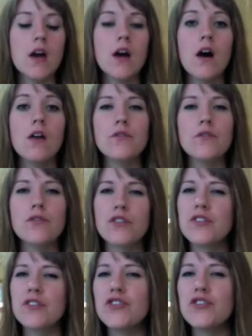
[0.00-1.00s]
Also, the
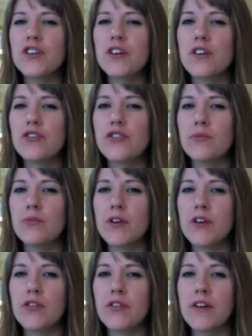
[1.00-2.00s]
cookie sheet should be
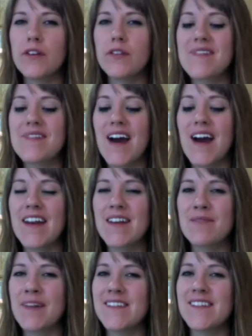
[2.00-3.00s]
greased. I
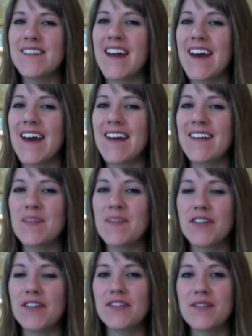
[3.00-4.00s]
didn't mention that I had a
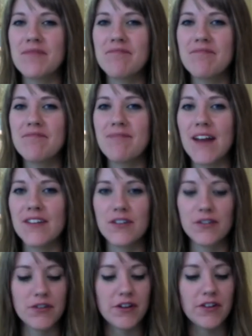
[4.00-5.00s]
special
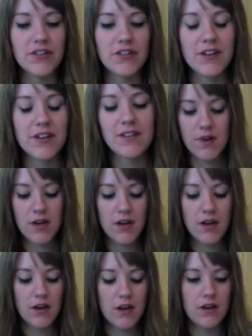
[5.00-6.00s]
magical cookie sheet.
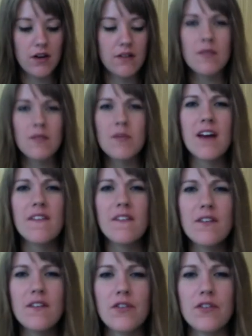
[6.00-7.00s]
Somebody got
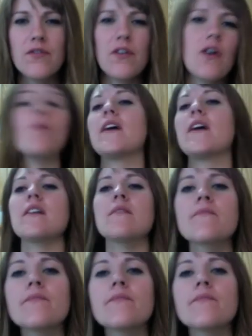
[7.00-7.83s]
this for us for our wedding,